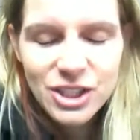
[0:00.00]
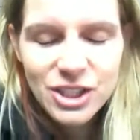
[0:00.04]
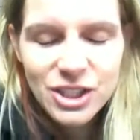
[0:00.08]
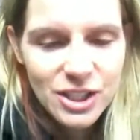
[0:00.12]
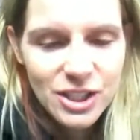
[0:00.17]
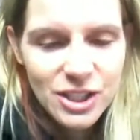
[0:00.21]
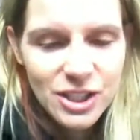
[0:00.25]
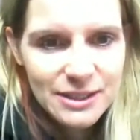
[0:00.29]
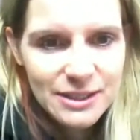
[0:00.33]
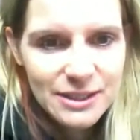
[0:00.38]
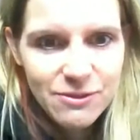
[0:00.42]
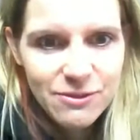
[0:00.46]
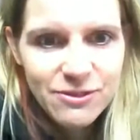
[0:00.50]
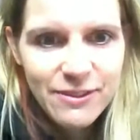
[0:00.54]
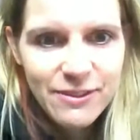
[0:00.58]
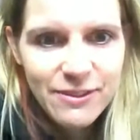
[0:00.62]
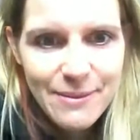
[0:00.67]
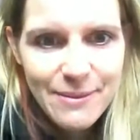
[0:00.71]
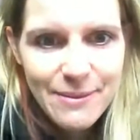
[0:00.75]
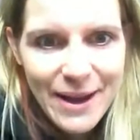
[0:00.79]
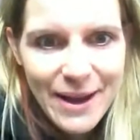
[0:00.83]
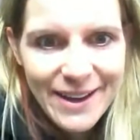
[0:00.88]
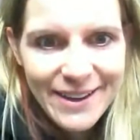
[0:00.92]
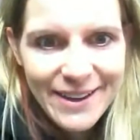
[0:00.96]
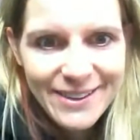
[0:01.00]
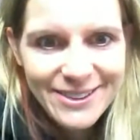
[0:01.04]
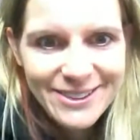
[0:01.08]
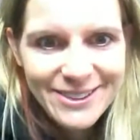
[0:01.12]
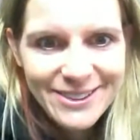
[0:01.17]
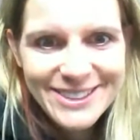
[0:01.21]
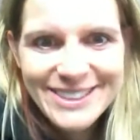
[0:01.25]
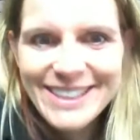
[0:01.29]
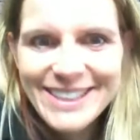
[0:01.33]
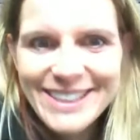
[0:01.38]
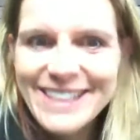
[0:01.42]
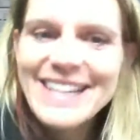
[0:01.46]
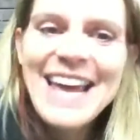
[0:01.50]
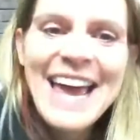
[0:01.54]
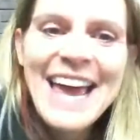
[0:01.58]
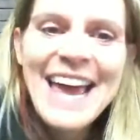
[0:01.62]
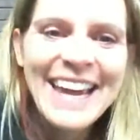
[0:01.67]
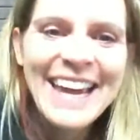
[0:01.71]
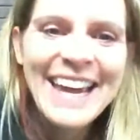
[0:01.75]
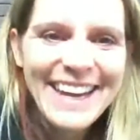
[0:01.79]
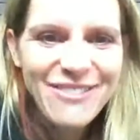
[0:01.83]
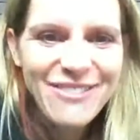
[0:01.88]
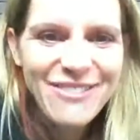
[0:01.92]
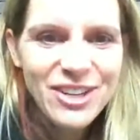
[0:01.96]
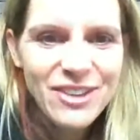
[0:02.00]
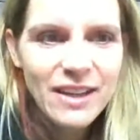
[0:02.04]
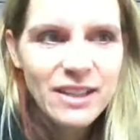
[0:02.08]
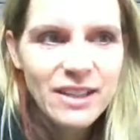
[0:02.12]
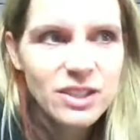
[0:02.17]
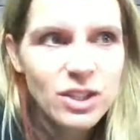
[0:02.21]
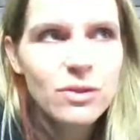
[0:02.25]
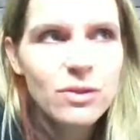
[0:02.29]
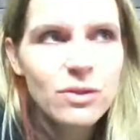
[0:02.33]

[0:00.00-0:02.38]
in some flight miles and, and everything.